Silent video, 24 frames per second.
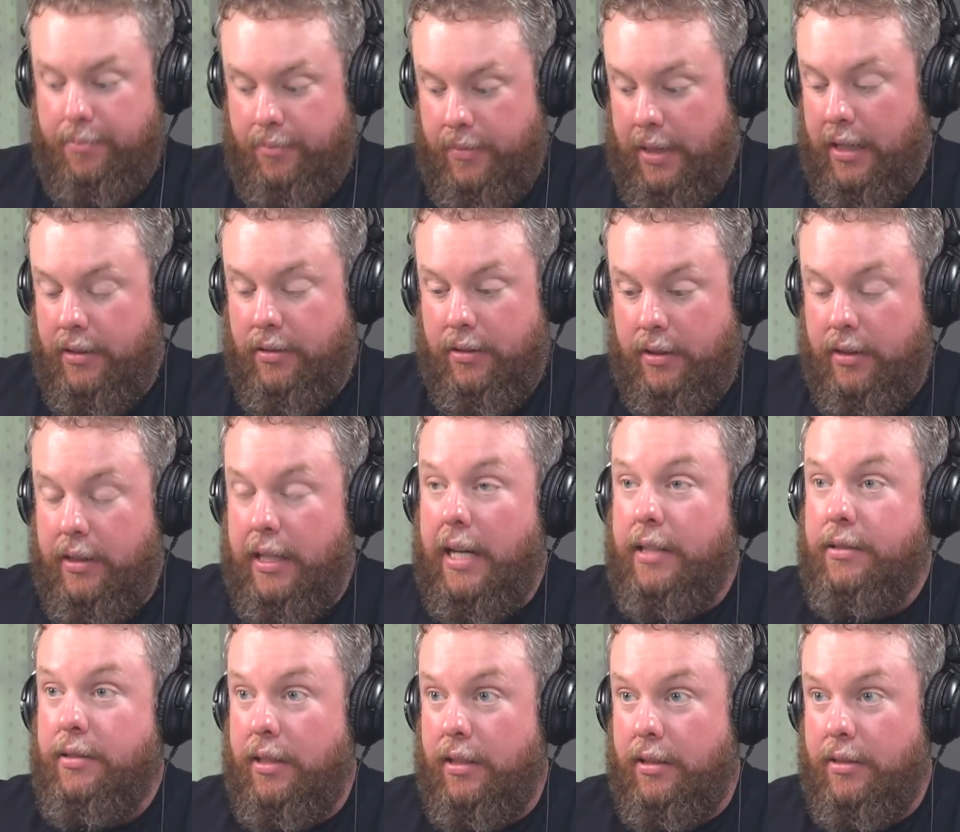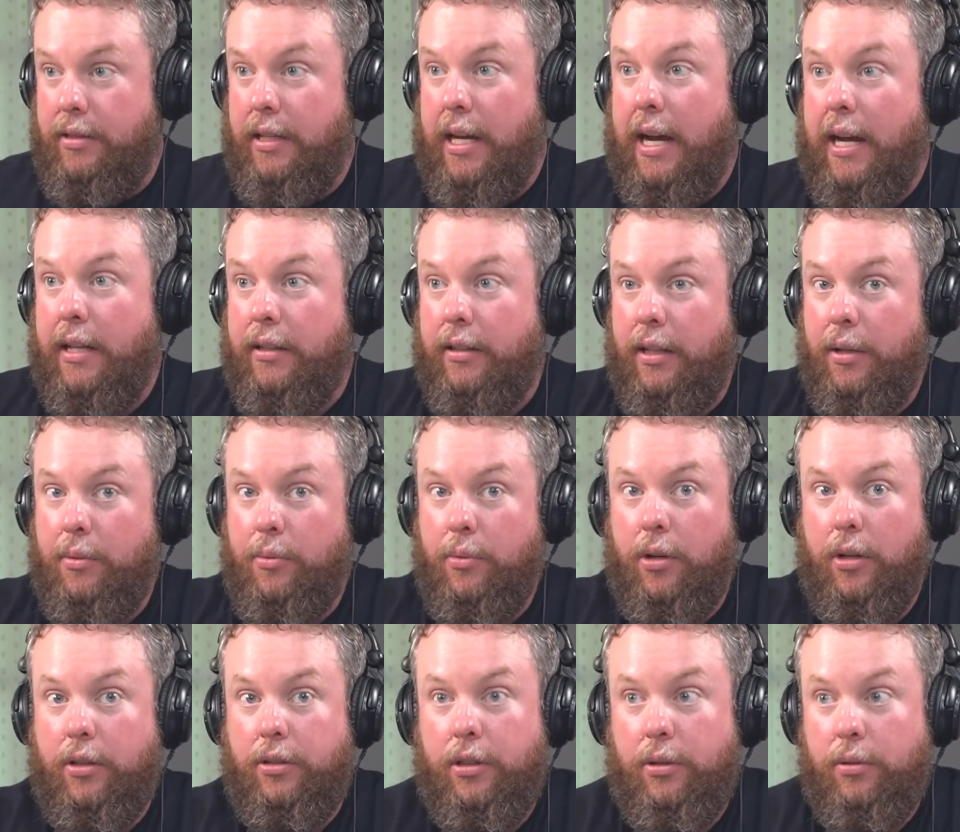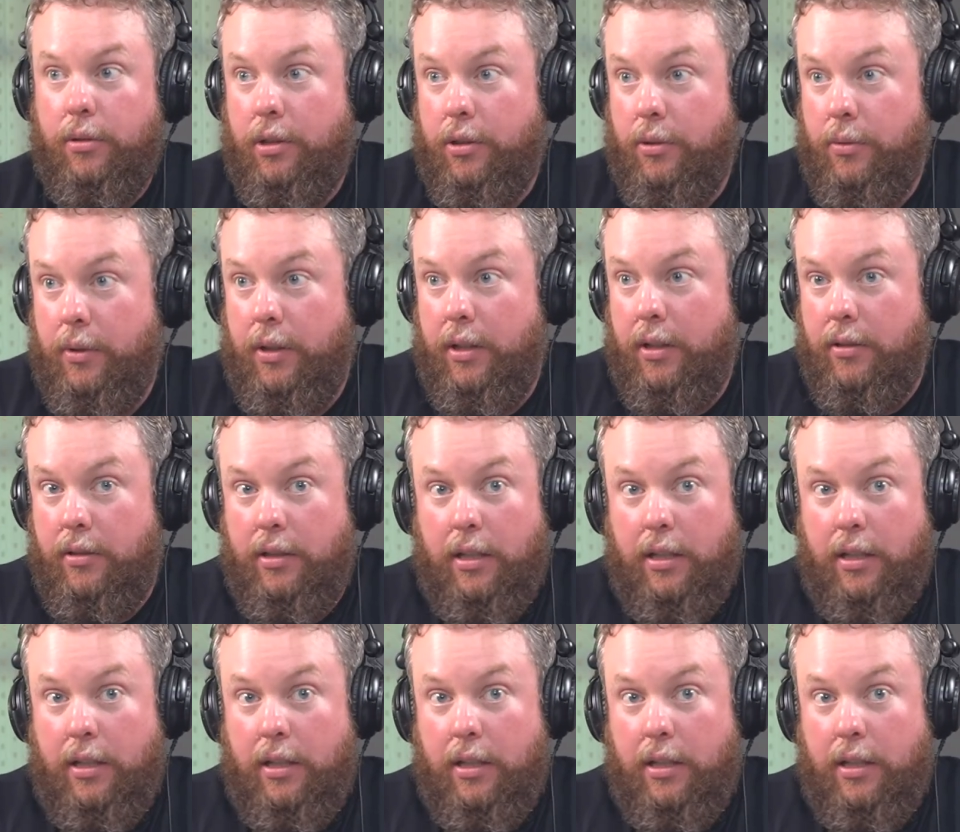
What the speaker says: that's exactly what Nulu is.